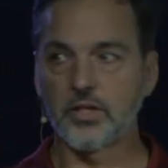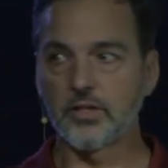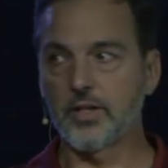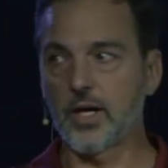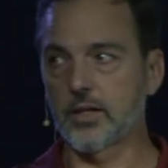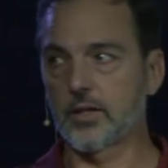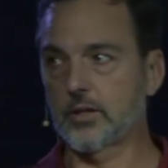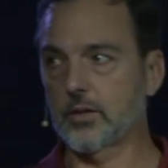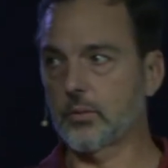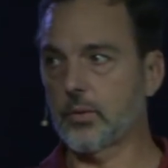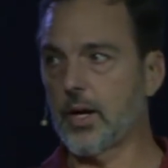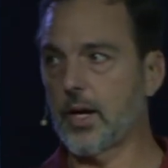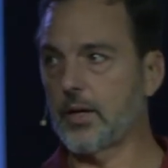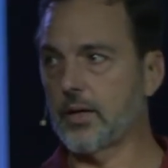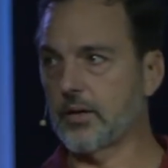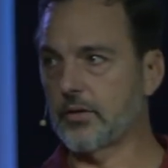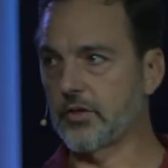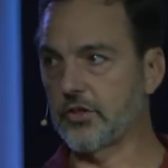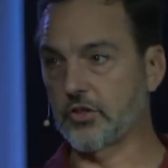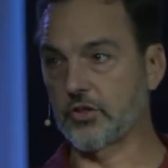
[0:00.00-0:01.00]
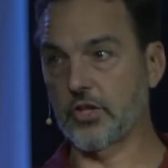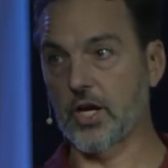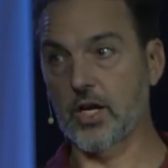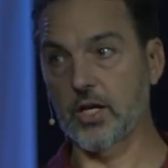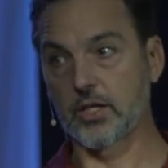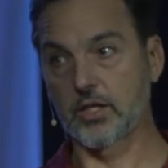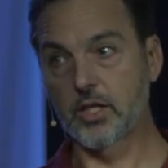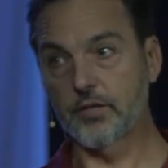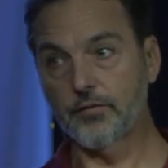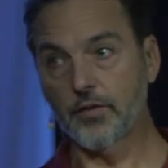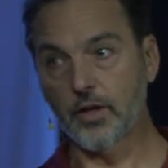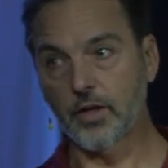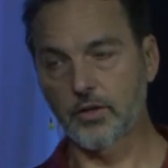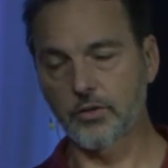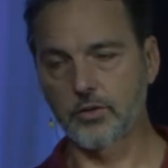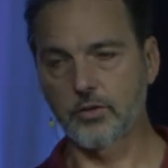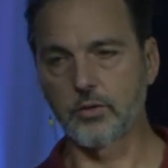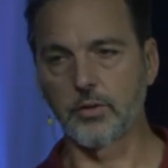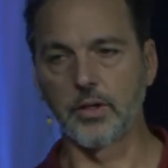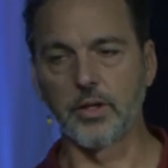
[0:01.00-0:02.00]
he's got the right, the scientific
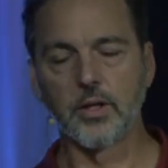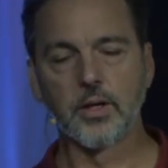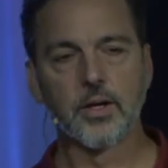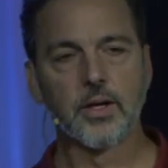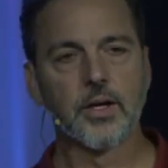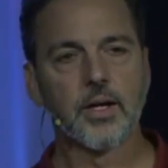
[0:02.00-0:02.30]
history.